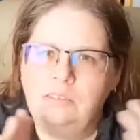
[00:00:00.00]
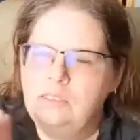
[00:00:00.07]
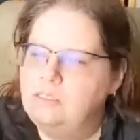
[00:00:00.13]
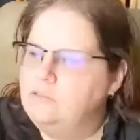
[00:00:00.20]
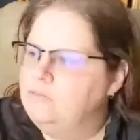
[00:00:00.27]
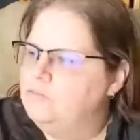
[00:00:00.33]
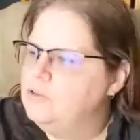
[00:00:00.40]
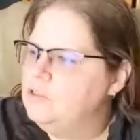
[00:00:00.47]

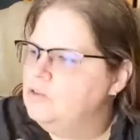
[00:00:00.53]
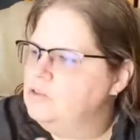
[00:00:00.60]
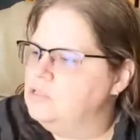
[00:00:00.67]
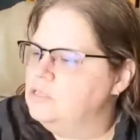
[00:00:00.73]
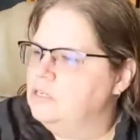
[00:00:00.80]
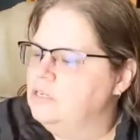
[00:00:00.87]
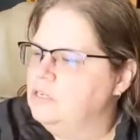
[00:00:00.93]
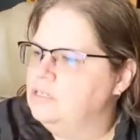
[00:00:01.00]
for those that
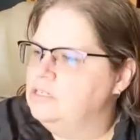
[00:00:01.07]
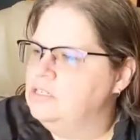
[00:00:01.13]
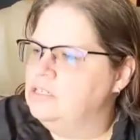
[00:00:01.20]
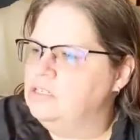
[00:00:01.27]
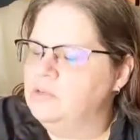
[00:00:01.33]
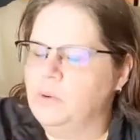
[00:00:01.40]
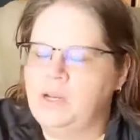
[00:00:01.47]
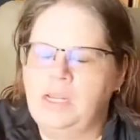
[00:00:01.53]
are just
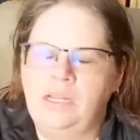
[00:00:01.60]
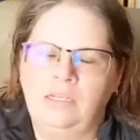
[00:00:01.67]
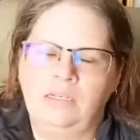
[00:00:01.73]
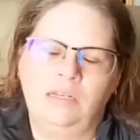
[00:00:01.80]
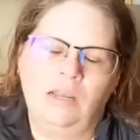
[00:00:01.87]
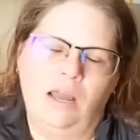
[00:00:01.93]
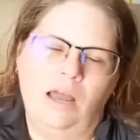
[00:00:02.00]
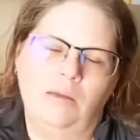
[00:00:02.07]
joining,
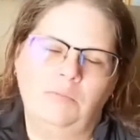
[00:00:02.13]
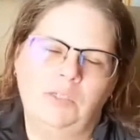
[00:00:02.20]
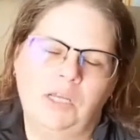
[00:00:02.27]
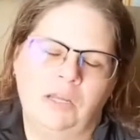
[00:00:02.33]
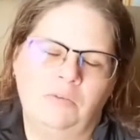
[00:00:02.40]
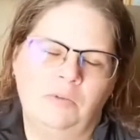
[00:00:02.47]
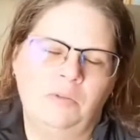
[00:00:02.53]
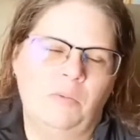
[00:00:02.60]
I'm
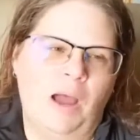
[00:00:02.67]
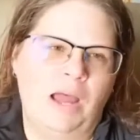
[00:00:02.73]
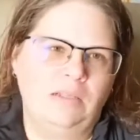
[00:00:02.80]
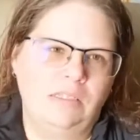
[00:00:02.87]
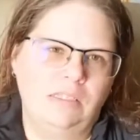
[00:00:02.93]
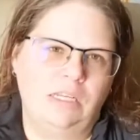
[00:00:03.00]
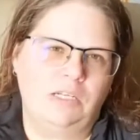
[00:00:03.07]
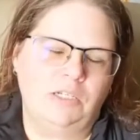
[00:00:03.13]
Jen with Wild
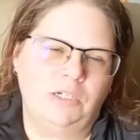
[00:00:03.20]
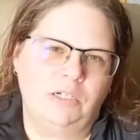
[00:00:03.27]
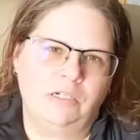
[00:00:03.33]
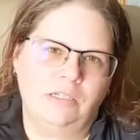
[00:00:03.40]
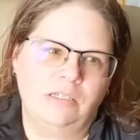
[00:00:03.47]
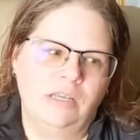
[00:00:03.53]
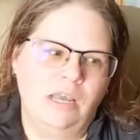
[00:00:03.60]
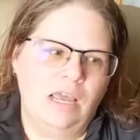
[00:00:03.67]

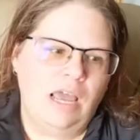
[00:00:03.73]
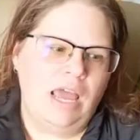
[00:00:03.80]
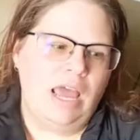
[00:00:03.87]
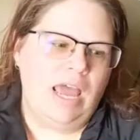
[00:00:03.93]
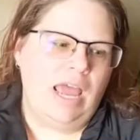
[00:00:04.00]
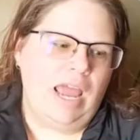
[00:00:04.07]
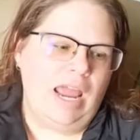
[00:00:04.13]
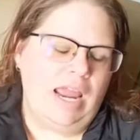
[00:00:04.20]
Stitchers,
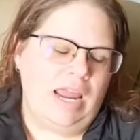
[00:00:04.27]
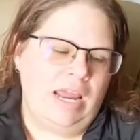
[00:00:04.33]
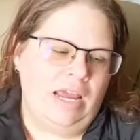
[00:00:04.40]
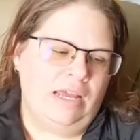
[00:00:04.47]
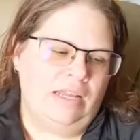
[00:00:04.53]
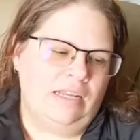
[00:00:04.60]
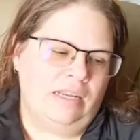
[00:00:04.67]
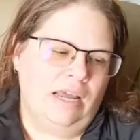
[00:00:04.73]

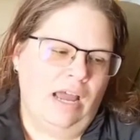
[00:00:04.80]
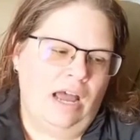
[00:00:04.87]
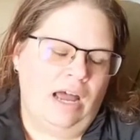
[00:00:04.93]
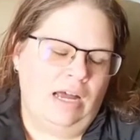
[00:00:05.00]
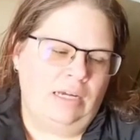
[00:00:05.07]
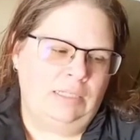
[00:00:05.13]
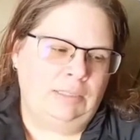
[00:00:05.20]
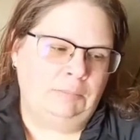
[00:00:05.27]
and
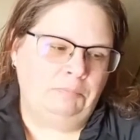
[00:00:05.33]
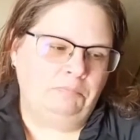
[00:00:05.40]
I